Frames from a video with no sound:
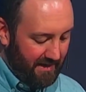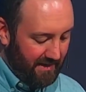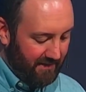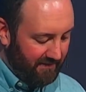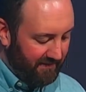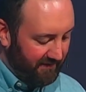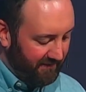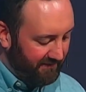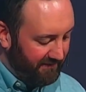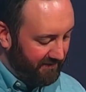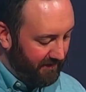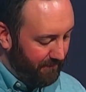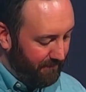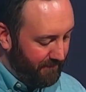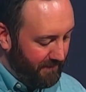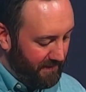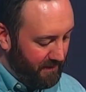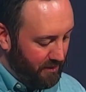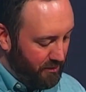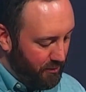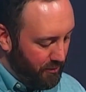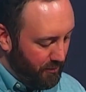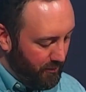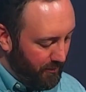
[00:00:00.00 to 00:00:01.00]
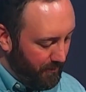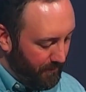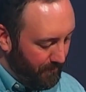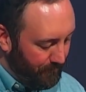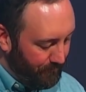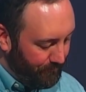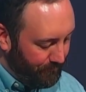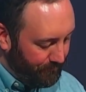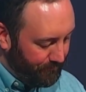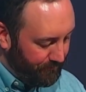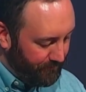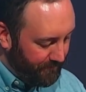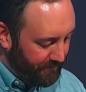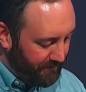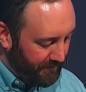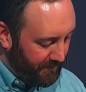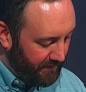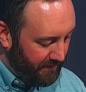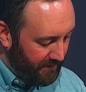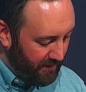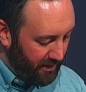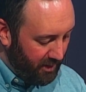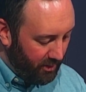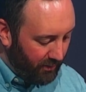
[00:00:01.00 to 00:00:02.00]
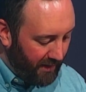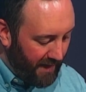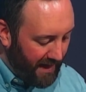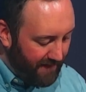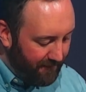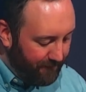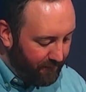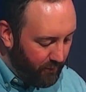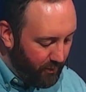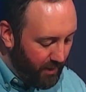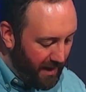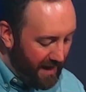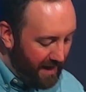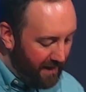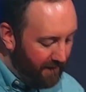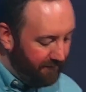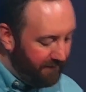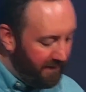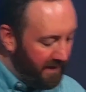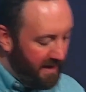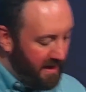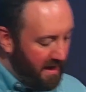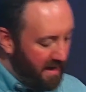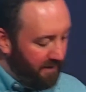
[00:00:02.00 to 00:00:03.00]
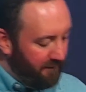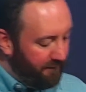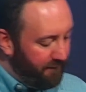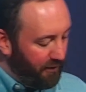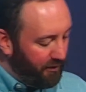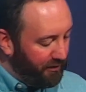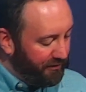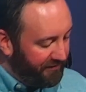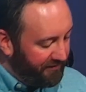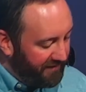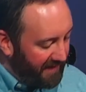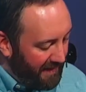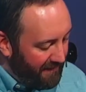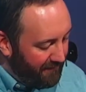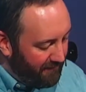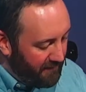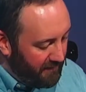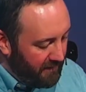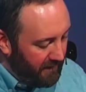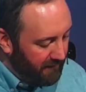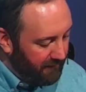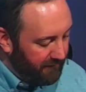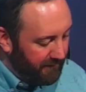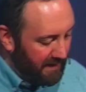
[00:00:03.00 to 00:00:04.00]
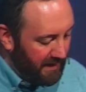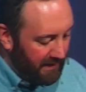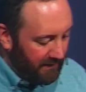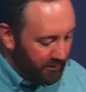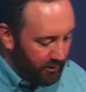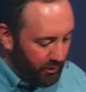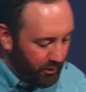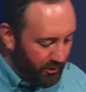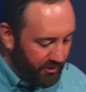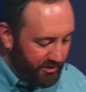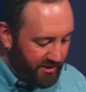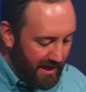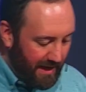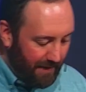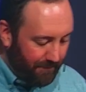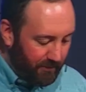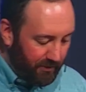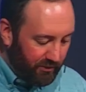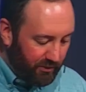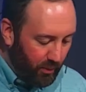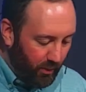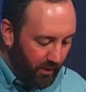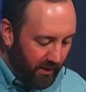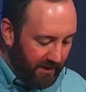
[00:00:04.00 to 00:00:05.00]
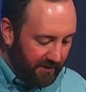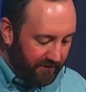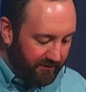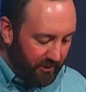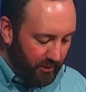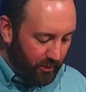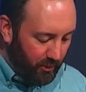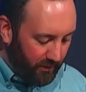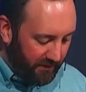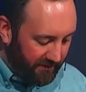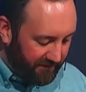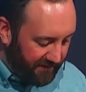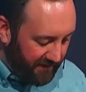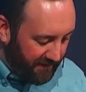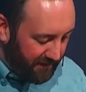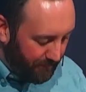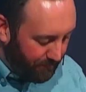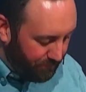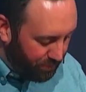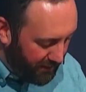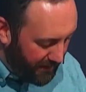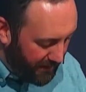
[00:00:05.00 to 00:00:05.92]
into something new. All right, if you have verse 7 of Luke chapter 22, we see the